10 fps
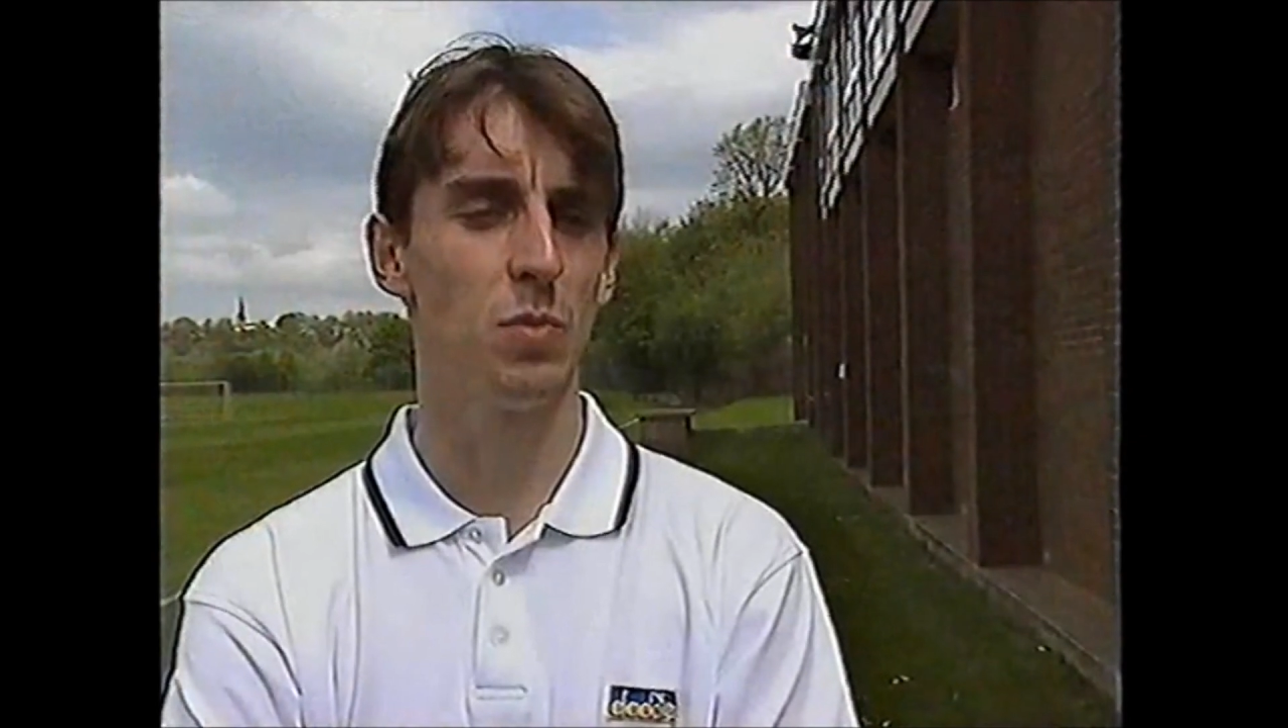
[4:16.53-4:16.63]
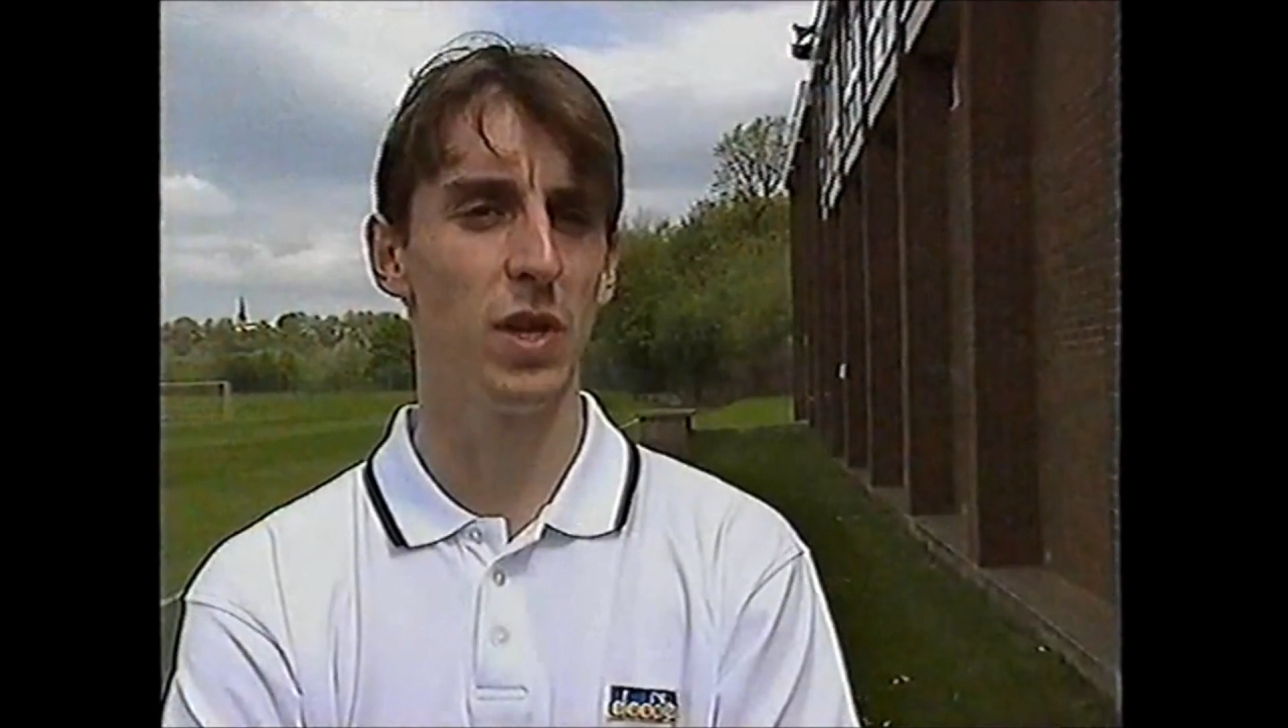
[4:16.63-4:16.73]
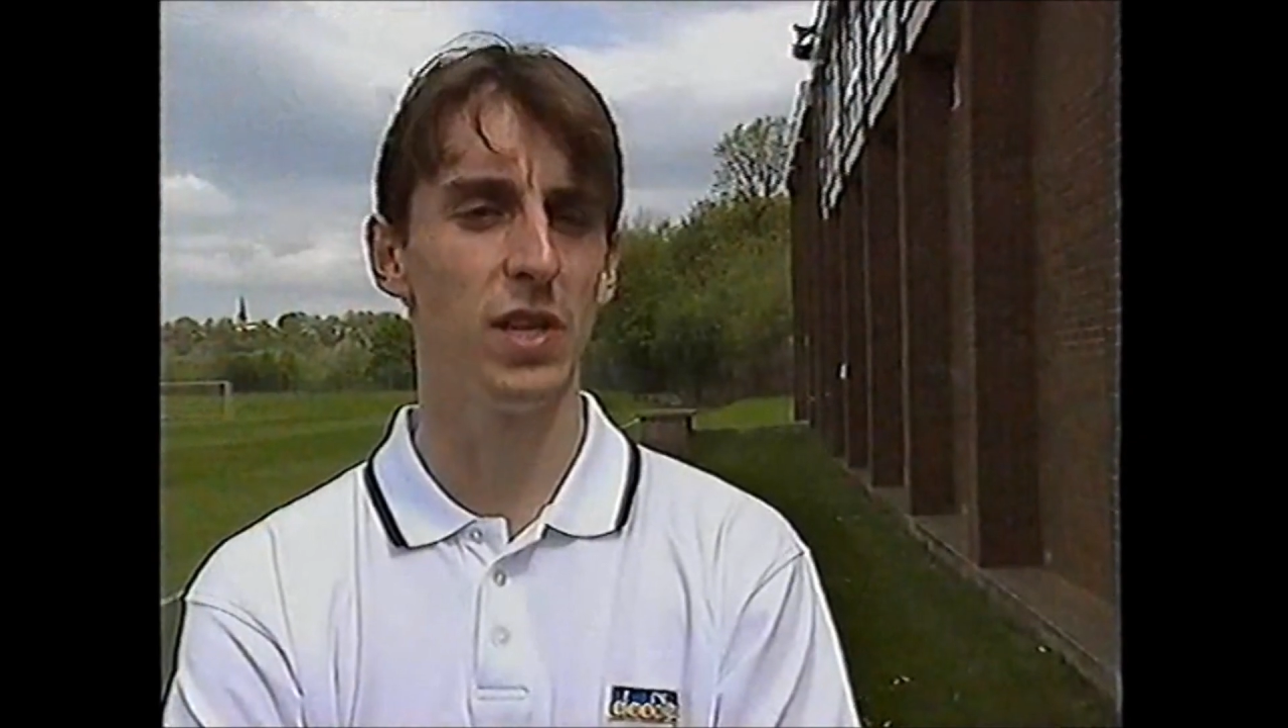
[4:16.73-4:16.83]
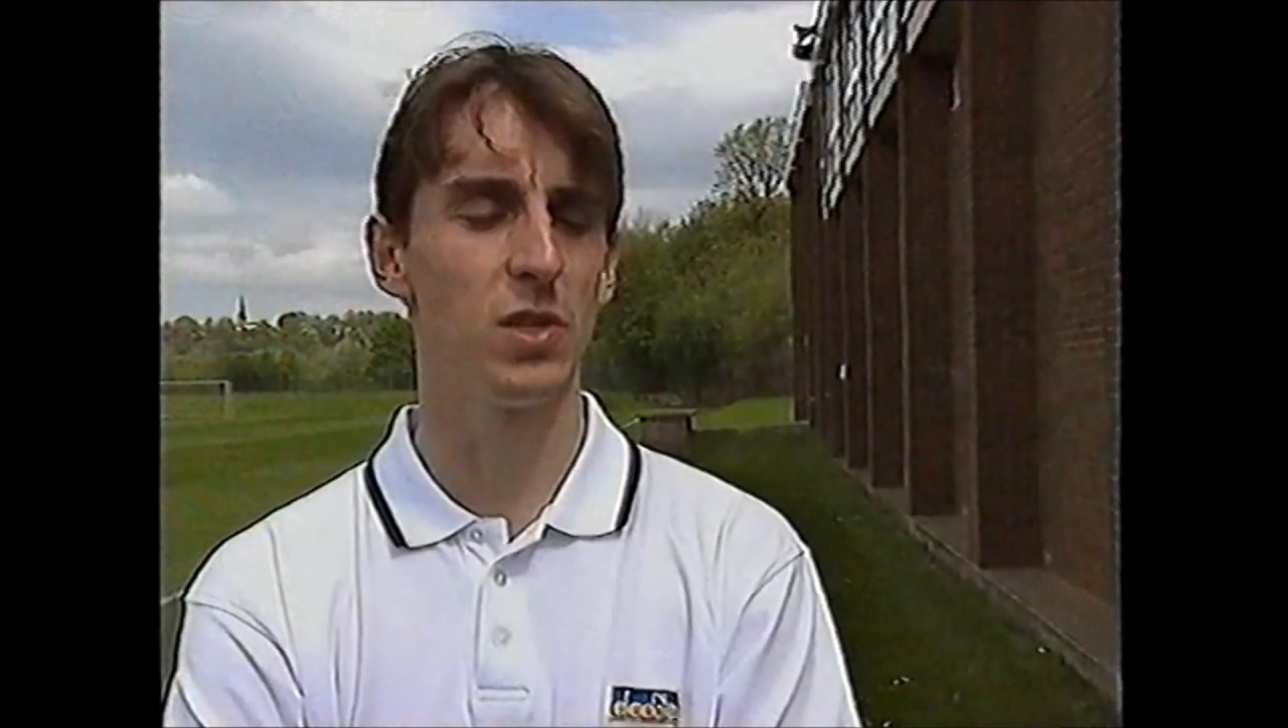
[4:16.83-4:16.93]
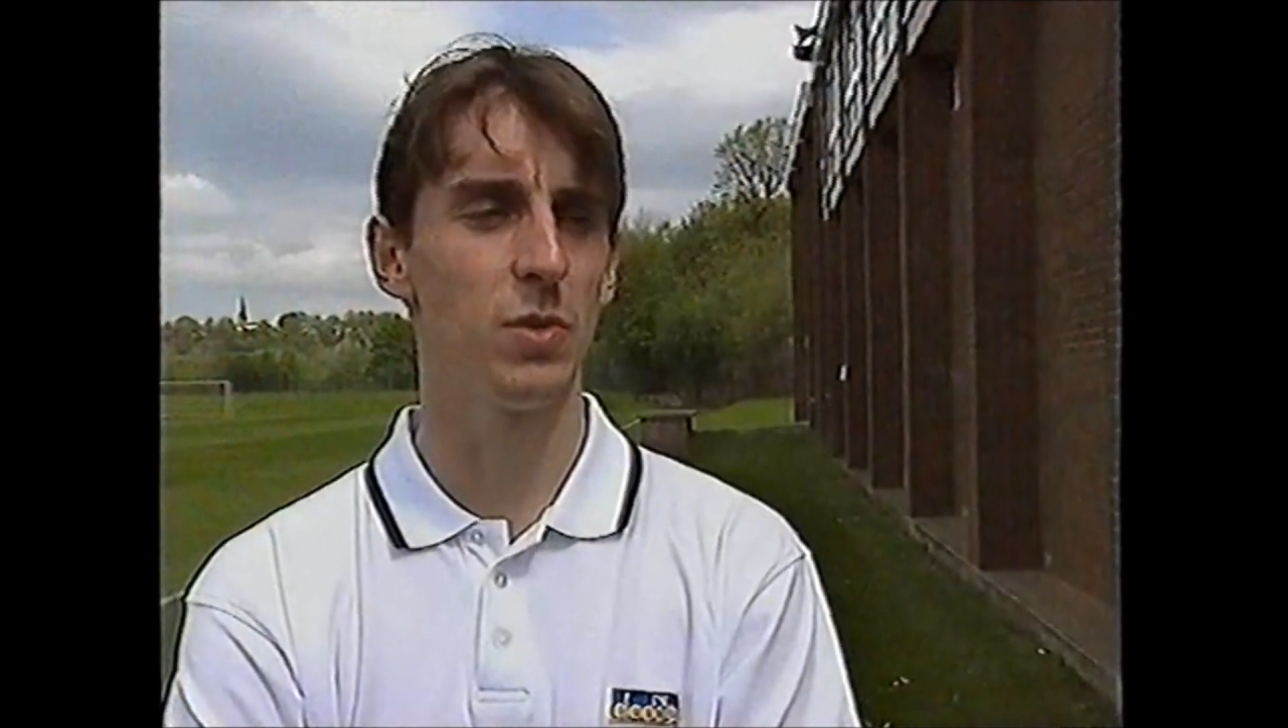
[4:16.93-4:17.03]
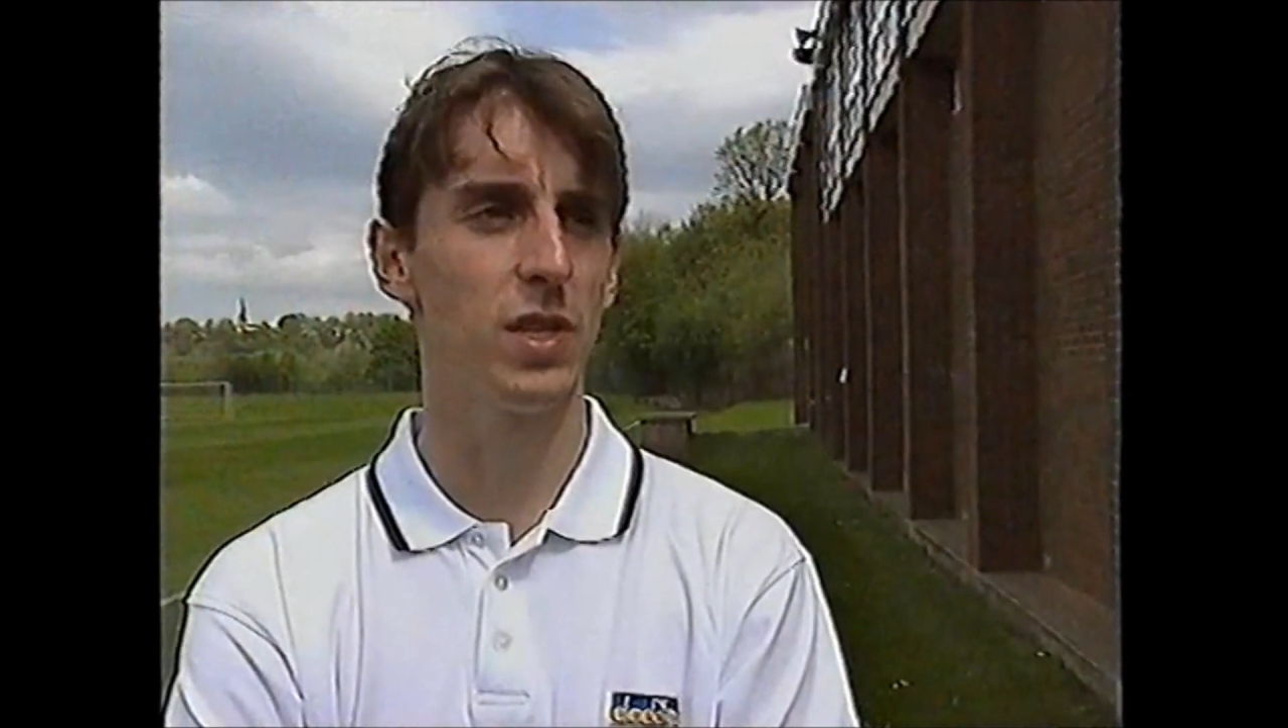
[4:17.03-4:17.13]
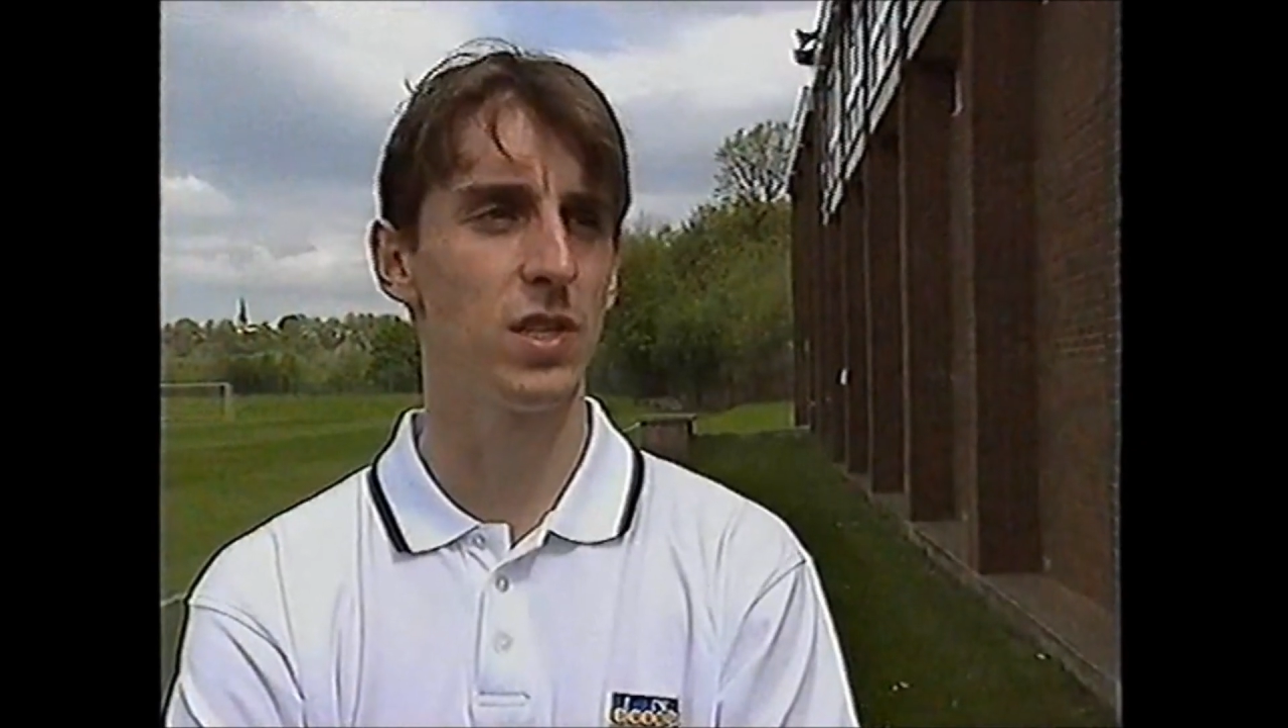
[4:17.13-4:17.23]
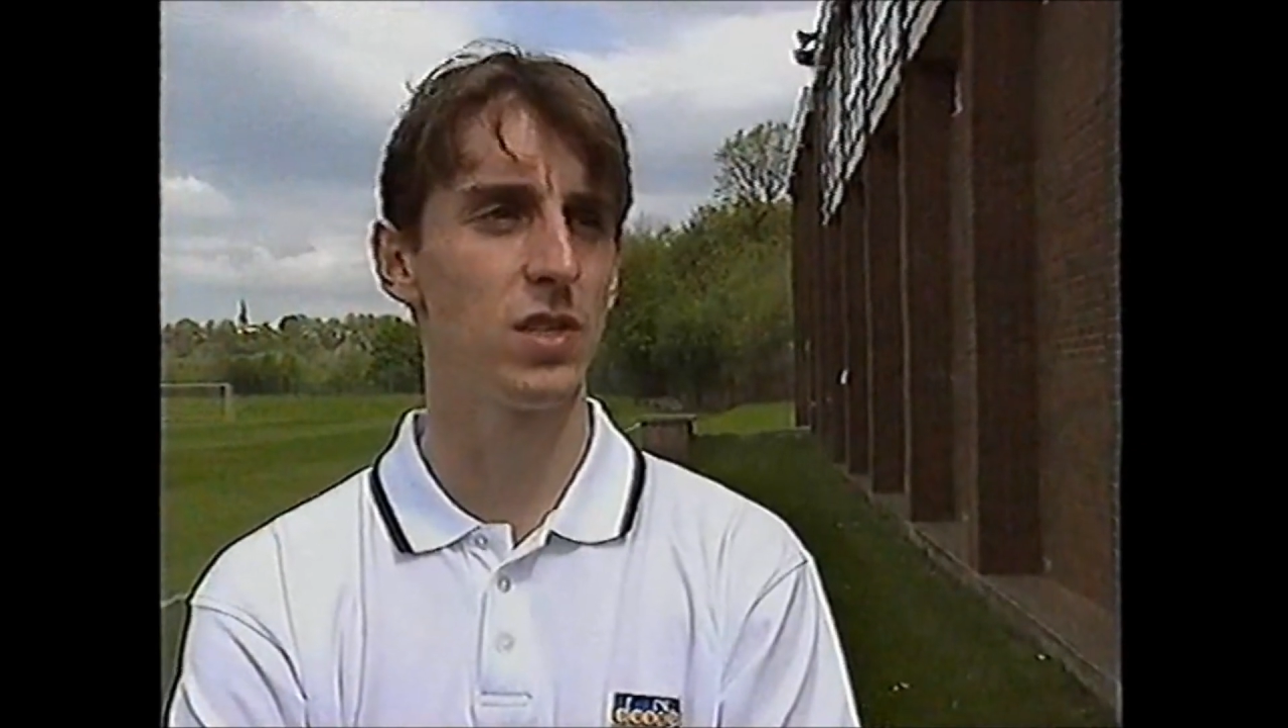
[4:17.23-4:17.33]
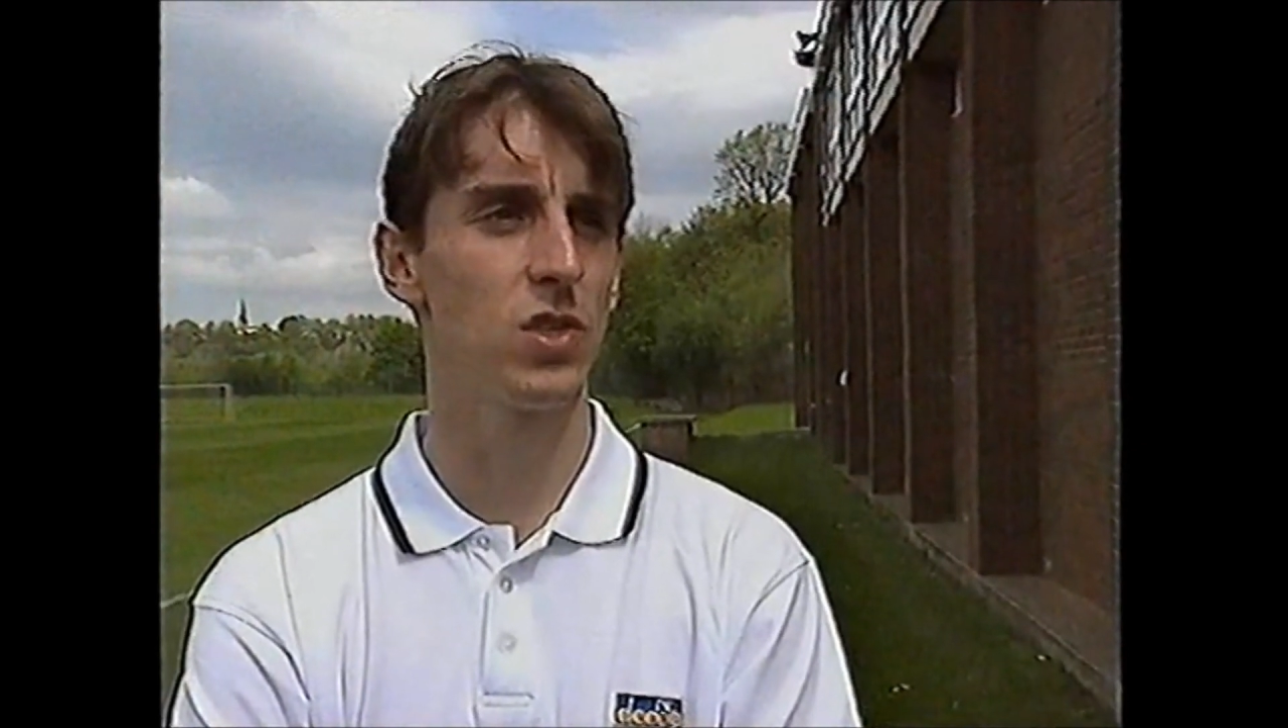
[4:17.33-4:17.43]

play to its